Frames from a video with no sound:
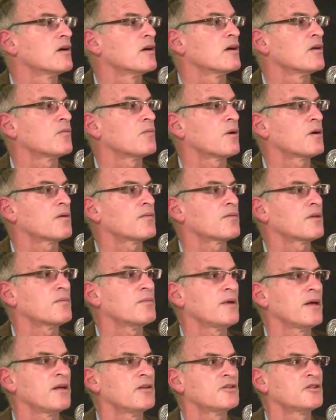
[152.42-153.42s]
one of the
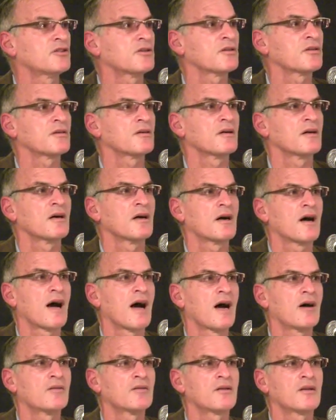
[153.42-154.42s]
major
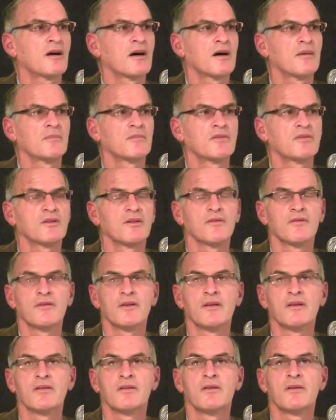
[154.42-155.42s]
outcomes of
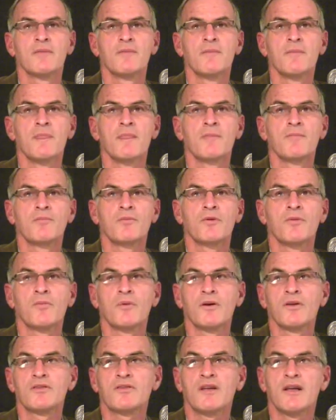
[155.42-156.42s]
it
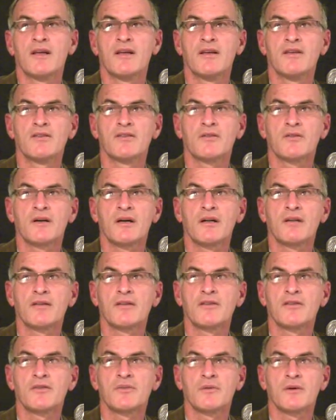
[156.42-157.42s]
was that
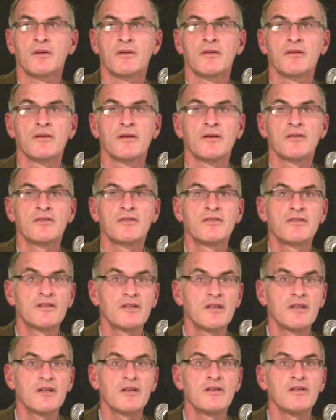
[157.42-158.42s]
Israelis were
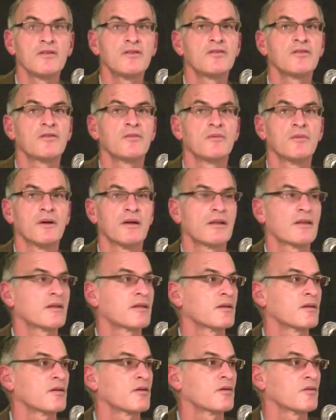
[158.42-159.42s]
seized with
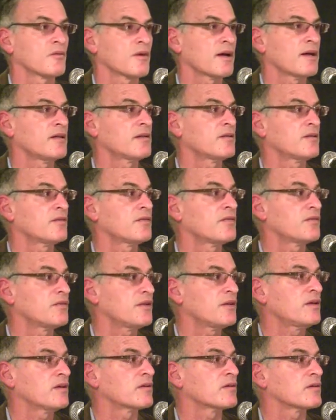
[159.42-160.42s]
great
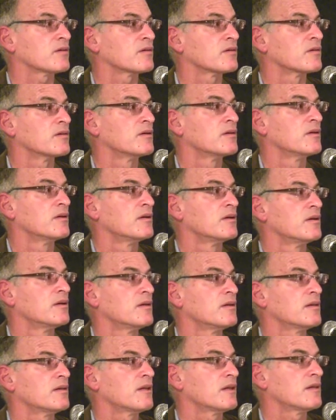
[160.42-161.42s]
fear
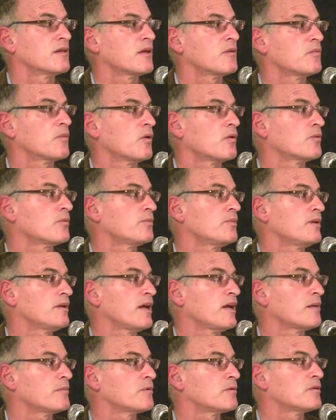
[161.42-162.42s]
that they won't be
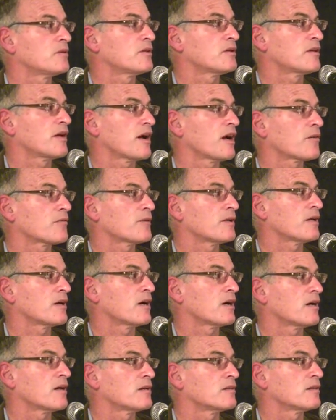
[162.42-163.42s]
able to carry
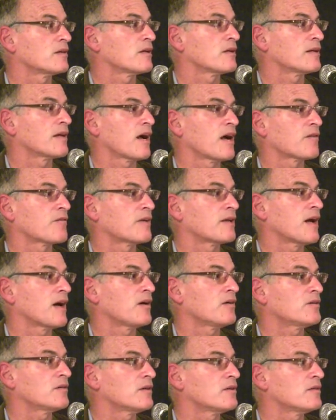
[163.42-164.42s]

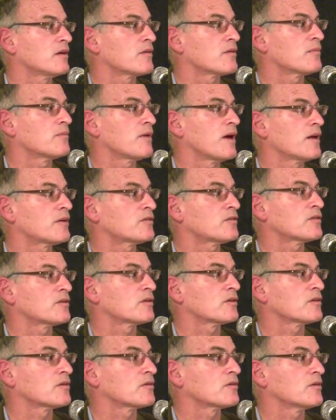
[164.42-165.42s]
out another
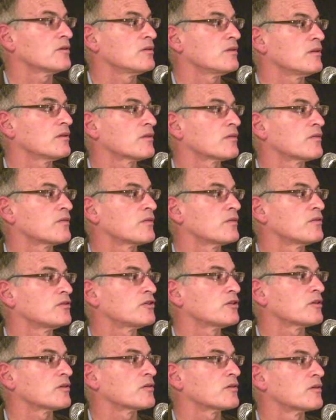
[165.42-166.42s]
massacre in the near
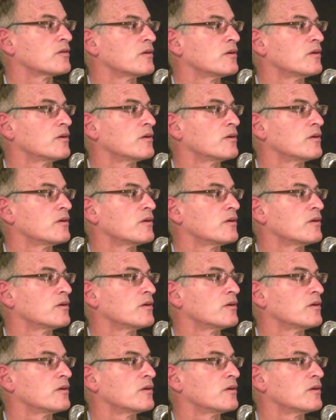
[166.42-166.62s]
future,